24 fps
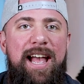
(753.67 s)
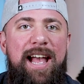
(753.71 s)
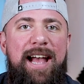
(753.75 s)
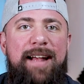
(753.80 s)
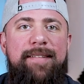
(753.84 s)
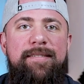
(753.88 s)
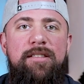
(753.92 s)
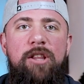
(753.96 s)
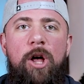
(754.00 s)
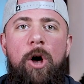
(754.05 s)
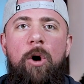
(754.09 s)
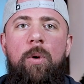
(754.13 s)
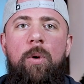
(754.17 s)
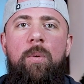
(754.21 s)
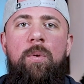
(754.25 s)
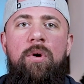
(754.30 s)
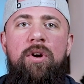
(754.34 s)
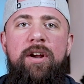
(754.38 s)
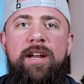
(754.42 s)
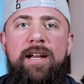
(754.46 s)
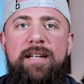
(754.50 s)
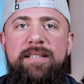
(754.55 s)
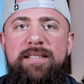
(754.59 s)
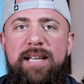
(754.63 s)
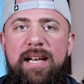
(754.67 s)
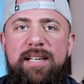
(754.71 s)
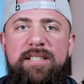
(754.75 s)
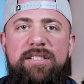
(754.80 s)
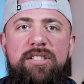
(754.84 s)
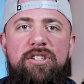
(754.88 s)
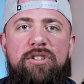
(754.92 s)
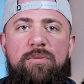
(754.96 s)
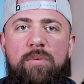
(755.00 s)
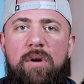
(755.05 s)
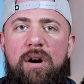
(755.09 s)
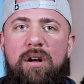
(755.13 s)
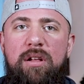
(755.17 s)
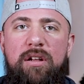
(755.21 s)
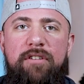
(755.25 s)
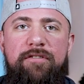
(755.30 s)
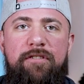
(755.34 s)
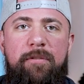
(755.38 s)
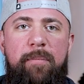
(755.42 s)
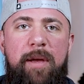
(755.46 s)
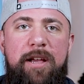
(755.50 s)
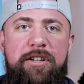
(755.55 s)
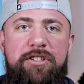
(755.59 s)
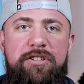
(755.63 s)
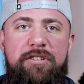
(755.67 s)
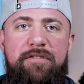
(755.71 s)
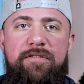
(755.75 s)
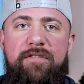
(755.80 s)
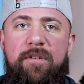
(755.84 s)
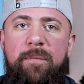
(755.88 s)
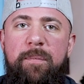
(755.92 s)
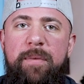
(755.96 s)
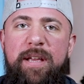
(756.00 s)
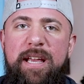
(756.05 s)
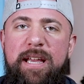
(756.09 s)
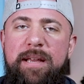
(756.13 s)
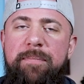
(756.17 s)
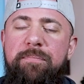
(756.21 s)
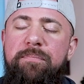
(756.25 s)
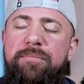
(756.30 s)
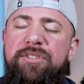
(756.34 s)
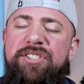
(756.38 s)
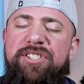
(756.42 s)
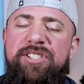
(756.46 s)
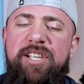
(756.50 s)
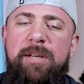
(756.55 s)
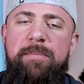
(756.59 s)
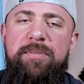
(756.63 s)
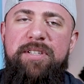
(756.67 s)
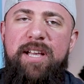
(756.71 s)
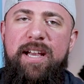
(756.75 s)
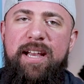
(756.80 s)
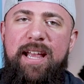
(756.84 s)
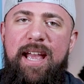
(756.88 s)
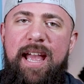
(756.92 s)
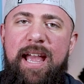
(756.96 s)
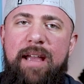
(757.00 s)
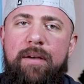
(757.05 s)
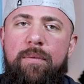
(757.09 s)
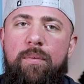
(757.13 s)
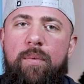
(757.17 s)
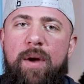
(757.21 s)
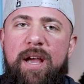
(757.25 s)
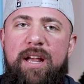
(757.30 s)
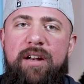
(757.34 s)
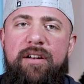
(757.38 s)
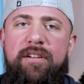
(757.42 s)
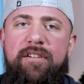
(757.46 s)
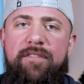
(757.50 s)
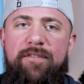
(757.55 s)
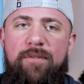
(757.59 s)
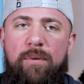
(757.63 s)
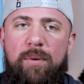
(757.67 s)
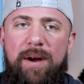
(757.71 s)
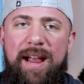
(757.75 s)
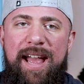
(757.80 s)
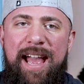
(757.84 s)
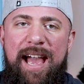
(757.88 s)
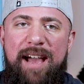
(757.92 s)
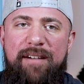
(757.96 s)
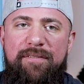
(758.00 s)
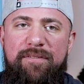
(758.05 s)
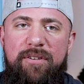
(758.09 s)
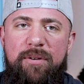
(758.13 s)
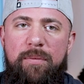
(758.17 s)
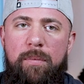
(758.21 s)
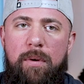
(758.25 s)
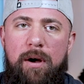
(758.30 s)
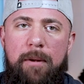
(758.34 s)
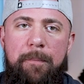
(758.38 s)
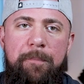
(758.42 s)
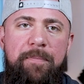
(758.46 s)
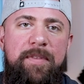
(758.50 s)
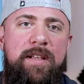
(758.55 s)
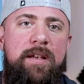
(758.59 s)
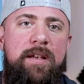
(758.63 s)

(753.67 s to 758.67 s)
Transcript: and lowering intestinal wall inflammation for me seems like a win for everyone.